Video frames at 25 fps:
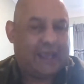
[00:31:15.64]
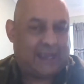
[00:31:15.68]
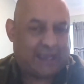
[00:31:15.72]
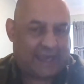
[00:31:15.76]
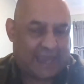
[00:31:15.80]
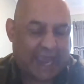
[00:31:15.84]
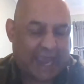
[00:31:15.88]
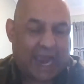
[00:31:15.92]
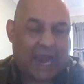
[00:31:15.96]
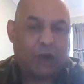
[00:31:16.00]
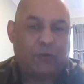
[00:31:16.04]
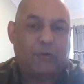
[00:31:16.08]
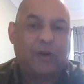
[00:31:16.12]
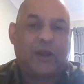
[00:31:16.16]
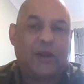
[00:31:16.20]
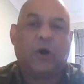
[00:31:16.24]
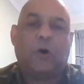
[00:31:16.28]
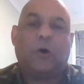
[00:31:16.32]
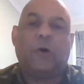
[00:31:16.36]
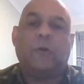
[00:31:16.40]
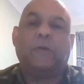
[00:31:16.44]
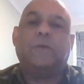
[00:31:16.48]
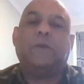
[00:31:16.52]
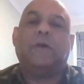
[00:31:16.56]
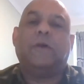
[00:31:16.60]
carry
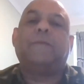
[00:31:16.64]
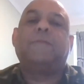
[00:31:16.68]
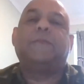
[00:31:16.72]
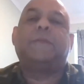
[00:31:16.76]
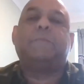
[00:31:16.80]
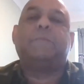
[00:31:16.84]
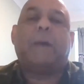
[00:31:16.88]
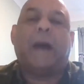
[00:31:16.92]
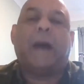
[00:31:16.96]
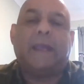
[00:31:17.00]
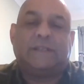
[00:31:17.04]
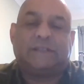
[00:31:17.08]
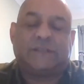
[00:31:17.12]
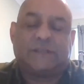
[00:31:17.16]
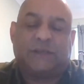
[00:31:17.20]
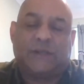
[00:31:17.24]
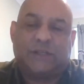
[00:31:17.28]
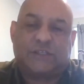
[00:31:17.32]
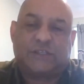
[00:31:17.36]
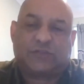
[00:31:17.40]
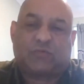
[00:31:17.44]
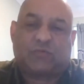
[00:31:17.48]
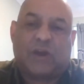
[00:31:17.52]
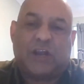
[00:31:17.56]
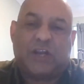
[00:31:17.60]
on the
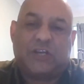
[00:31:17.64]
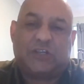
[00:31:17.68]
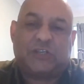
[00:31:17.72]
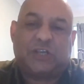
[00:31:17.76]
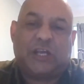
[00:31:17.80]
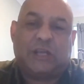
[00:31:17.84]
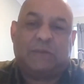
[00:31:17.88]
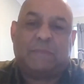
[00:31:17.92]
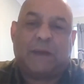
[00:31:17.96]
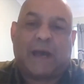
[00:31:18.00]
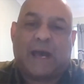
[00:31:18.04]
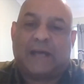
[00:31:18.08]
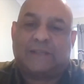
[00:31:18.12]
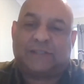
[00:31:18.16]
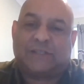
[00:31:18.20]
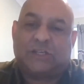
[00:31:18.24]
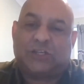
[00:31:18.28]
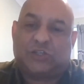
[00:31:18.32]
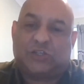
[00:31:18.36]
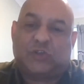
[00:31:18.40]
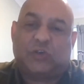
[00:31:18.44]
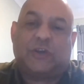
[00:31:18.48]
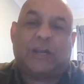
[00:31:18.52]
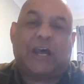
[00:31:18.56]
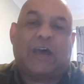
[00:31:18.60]
maintenance regime as
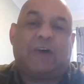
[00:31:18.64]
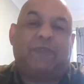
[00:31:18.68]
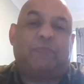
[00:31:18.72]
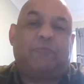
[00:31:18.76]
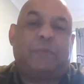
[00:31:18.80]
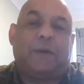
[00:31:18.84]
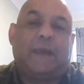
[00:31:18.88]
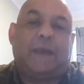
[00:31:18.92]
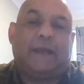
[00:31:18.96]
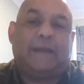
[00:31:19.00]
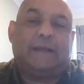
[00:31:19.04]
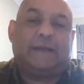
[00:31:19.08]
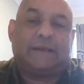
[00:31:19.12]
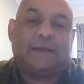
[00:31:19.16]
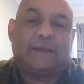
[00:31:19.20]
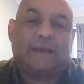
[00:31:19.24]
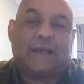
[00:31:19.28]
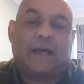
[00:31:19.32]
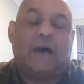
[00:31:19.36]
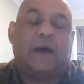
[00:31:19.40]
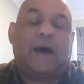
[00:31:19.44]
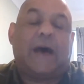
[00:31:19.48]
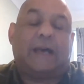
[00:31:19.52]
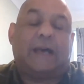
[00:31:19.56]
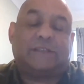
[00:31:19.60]
it should have been,
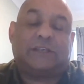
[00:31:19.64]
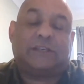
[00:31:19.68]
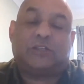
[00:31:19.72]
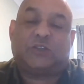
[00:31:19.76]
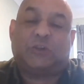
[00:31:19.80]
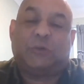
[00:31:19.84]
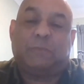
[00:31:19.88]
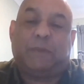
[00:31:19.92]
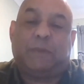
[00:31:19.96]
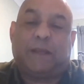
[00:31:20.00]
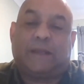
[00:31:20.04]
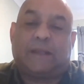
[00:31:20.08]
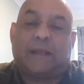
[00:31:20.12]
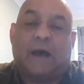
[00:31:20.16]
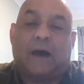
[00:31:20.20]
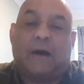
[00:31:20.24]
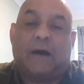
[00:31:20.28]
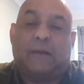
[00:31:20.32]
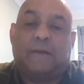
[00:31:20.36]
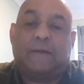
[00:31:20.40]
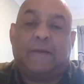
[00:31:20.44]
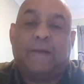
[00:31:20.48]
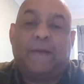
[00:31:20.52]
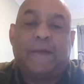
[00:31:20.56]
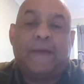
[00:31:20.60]
as it should be
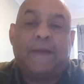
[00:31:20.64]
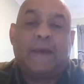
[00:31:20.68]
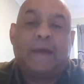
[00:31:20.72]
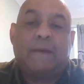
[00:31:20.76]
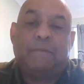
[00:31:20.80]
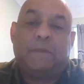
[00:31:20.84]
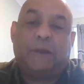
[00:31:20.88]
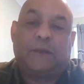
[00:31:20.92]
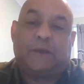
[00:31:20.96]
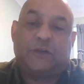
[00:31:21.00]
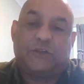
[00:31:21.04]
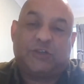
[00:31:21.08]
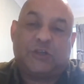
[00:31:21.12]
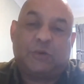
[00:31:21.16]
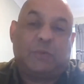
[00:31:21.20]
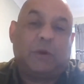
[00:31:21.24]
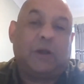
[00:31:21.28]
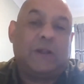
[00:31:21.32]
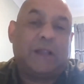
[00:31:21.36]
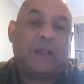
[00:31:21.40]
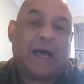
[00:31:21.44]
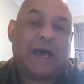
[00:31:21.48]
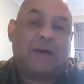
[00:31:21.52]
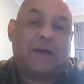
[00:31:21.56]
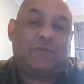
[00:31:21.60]
done, because you
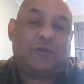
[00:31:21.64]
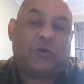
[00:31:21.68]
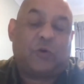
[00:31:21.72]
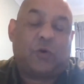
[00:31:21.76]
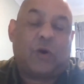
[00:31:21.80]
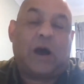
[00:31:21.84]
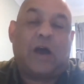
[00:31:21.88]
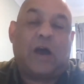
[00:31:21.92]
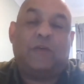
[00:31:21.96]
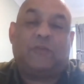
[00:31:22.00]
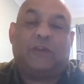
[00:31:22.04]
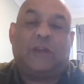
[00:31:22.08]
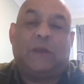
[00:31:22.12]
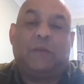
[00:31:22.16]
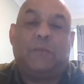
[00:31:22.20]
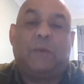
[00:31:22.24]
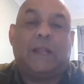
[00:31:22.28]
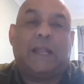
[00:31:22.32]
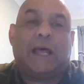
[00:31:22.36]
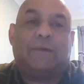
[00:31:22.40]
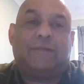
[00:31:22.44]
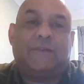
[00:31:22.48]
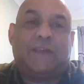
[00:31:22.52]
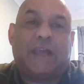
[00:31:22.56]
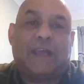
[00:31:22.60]
will have, or hopefully
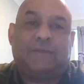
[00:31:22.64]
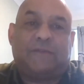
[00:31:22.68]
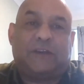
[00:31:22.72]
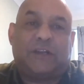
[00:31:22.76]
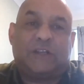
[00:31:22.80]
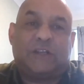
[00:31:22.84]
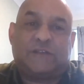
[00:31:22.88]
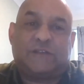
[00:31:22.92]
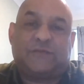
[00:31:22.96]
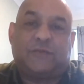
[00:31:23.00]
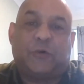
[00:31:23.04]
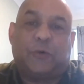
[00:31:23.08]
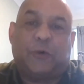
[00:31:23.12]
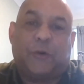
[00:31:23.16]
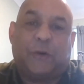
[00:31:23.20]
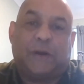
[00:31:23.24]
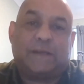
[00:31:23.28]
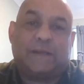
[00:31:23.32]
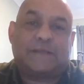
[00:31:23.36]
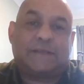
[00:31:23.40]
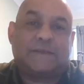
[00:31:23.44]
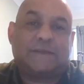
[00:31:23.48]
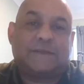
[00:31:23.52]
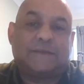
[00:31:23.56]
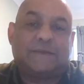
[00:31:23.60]
will have, the evidence for
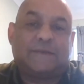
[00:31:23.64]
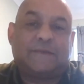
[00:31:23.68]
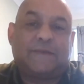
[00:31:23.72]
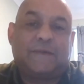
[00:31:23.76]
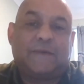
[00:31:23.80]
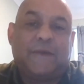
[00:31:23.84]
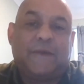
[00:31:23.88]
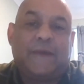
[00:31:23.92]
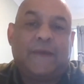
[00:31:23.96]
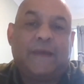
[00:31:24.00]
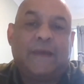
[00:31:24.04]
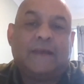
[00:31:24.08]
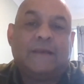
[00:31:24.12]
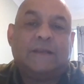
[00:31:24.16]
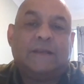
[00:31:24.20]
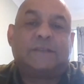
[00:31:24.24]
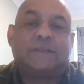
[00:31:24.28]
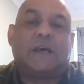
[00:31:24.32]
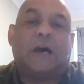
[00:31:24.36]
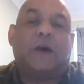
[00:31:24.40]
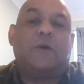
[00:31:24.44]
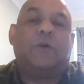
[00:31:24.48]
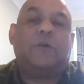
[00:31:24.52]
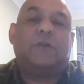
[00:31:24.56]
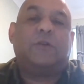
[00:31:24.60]
it.
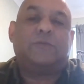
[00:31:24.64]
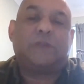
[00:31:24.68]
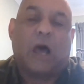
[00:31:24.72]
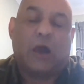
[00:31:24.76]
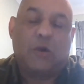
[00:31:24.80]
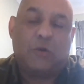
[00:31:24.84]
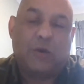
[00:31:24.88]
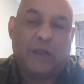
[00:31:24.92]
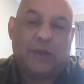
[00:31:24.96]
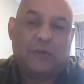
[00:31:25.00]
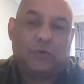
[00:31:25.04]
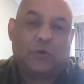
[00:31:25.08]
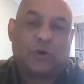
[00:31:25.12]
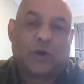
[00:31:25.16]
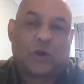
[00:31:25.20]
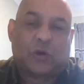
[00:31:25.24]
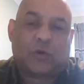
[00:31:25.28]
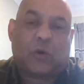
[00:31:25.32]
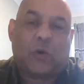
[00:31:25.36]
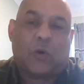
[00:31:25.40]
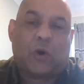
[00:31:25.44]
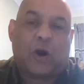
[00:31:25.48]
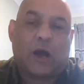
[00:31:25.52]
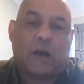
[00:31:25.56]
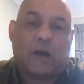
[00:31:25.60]
So no legal
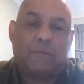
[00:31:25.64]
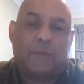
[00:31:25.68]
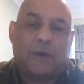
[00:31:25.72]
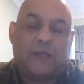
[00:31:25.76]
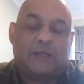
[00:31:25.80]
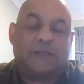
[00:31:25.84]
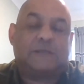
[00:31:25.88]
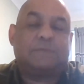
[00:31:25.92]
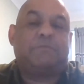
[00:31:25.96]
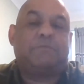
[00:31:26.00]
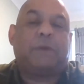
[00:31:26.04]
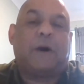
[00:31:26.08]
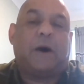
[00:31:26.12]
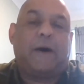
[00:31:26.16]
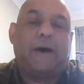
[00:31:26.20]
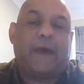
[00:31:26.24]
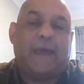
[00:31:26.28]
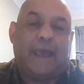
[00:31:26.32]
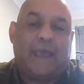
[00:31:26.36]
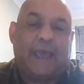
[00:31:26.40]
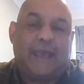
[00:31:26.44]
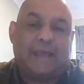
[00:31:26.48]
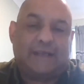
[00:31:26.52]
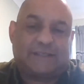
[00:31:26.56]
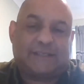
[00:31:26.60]
requirement, but
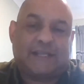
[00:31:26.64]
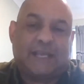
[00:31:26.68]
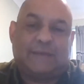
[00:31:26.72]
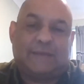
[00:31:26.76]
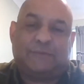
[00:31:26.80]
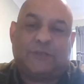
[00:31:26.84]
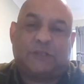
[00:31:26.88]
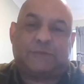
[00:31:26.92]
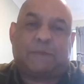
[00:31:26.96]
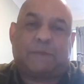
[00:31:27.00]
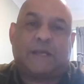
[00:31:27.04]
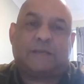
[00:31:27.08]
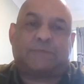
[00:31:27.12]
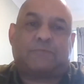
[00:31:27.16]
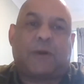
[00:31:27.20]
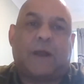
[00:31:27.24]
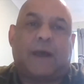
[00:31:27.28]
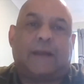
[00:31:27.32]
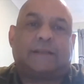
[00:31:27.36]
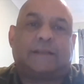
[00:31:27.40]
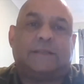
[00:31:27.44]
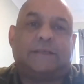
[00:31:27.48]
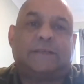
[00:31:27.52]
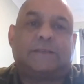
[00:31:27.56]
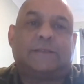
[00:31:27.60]
it is deemed as best
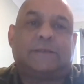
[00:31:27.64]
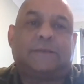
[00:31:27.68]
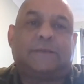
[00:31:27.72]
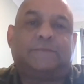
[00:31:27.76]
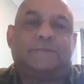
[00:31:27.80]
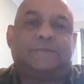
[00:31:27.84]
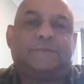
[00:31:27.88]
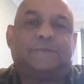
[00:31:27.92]
practice.